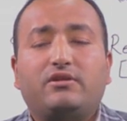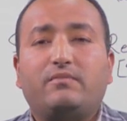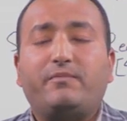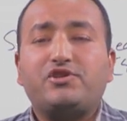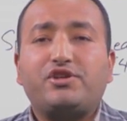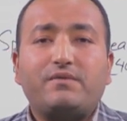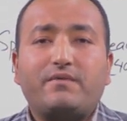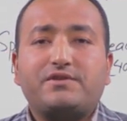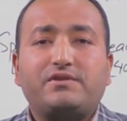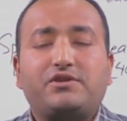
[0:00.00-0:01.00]
the basic
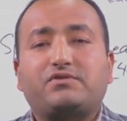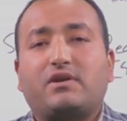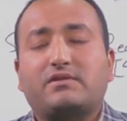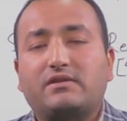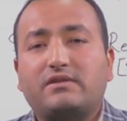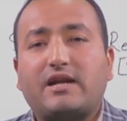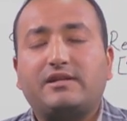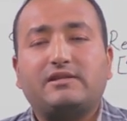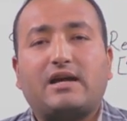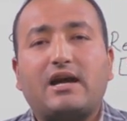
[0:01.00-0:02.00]
question structure that
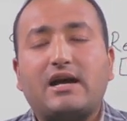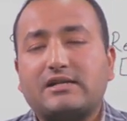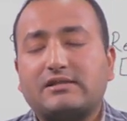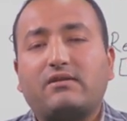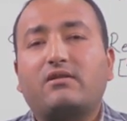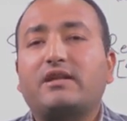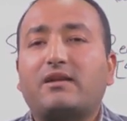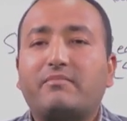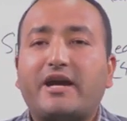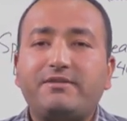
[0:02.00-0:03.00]
is asked or
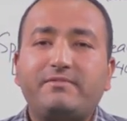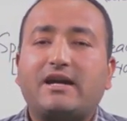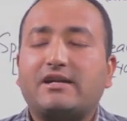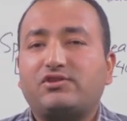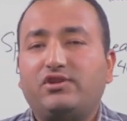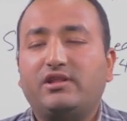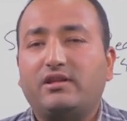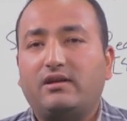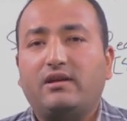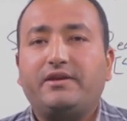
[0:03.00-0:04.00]
that might be asked in
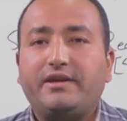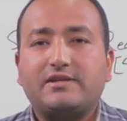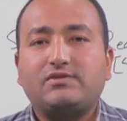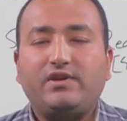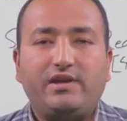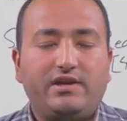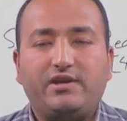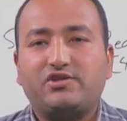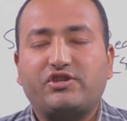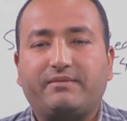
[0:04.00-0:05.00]
the
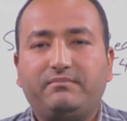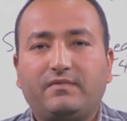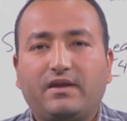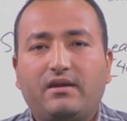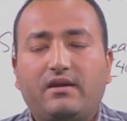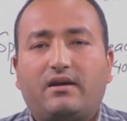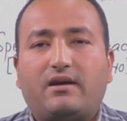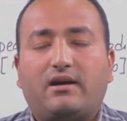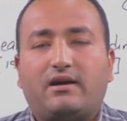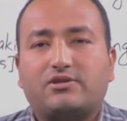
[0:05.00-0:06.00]
SAA exam.
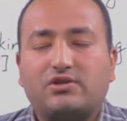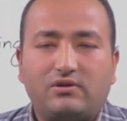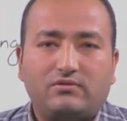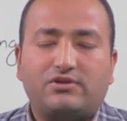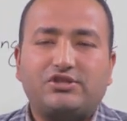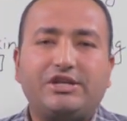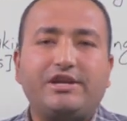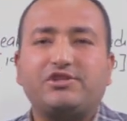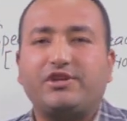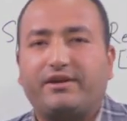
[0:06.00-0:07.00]
So
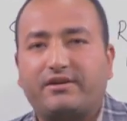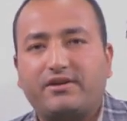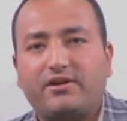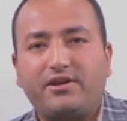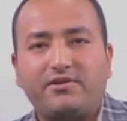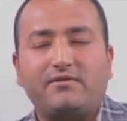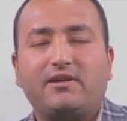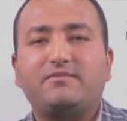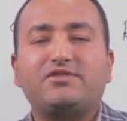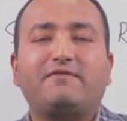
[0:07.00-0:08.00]
CDC,
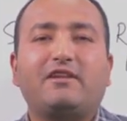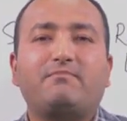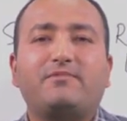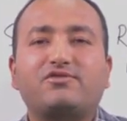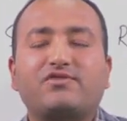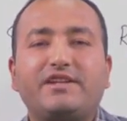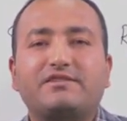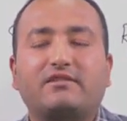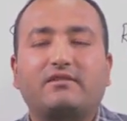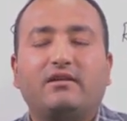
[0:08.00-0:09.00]
Curriculum Development
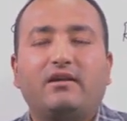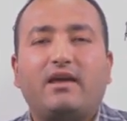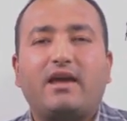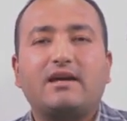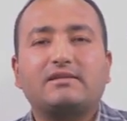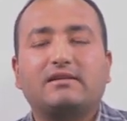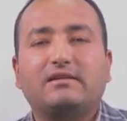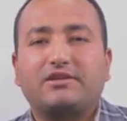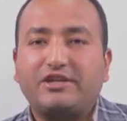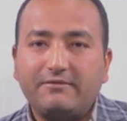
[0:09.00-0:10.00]
Center, has
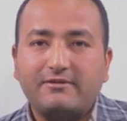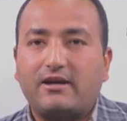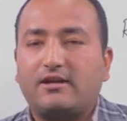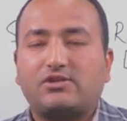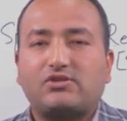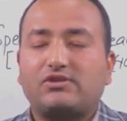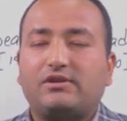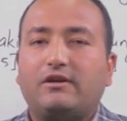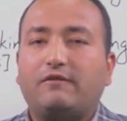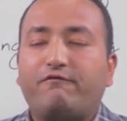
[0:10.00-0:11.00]
given us
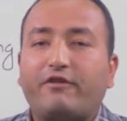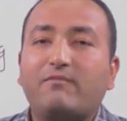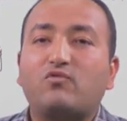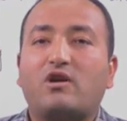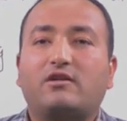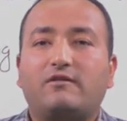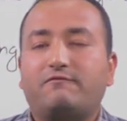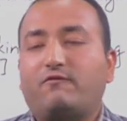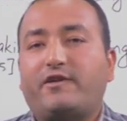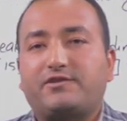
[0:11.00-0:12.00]
a framework
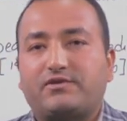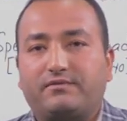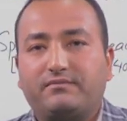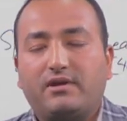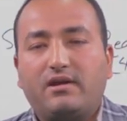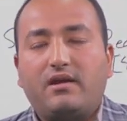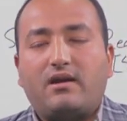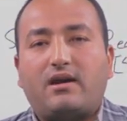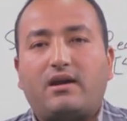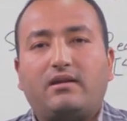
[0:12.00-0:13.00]
of question,
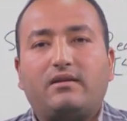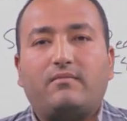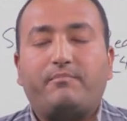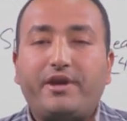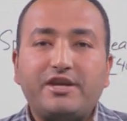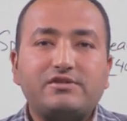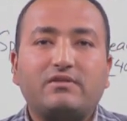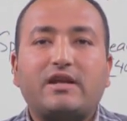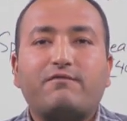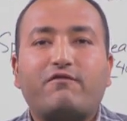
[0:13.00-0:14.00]
and based
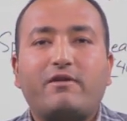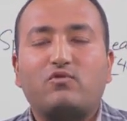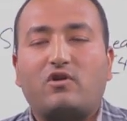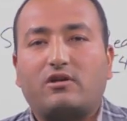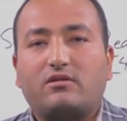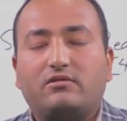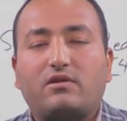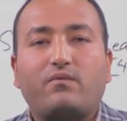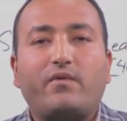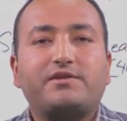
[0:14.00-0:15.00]
on that framework,
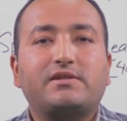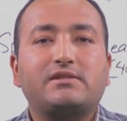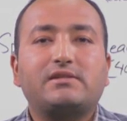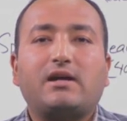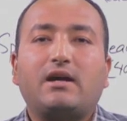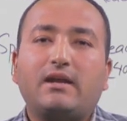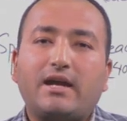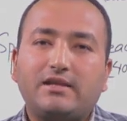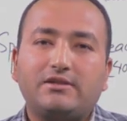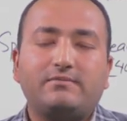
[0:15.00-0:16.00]
the questions are
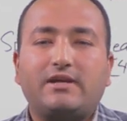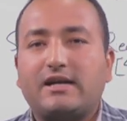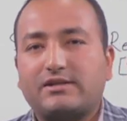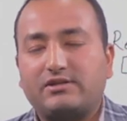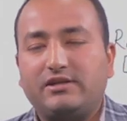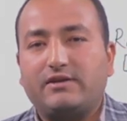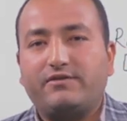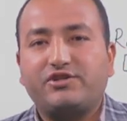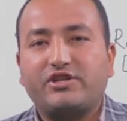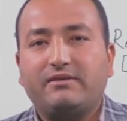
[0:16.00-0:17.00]
likely to be asked in
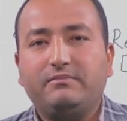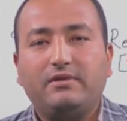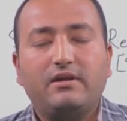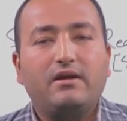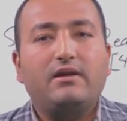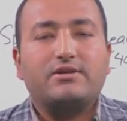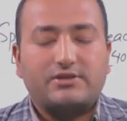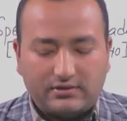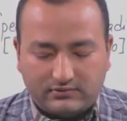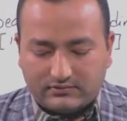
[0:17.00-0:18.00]
our exam.
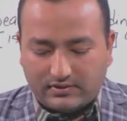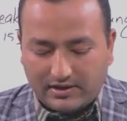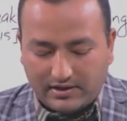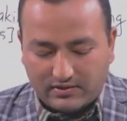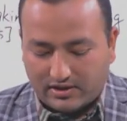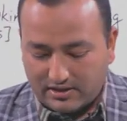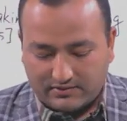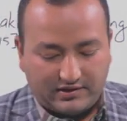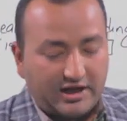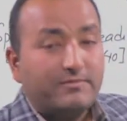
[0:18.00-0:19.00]
So
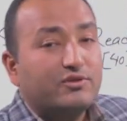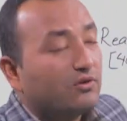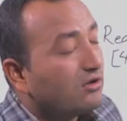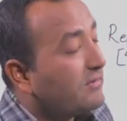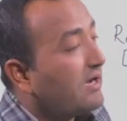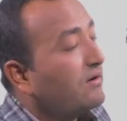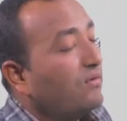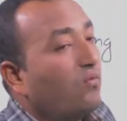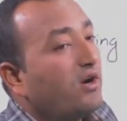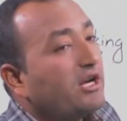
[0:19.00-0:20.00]
let me talk
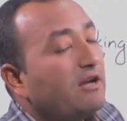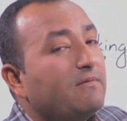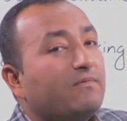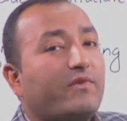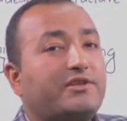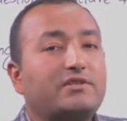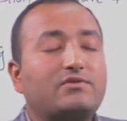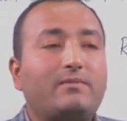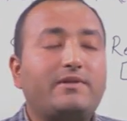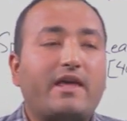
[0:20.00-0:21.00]
about what type of
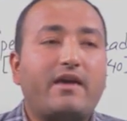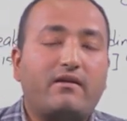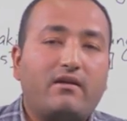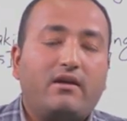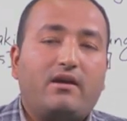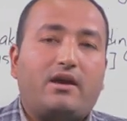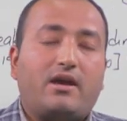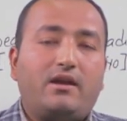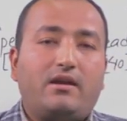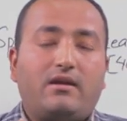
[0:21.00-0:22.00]
questions will be there,
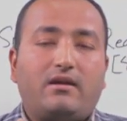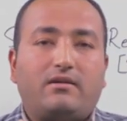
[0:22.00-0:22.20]
and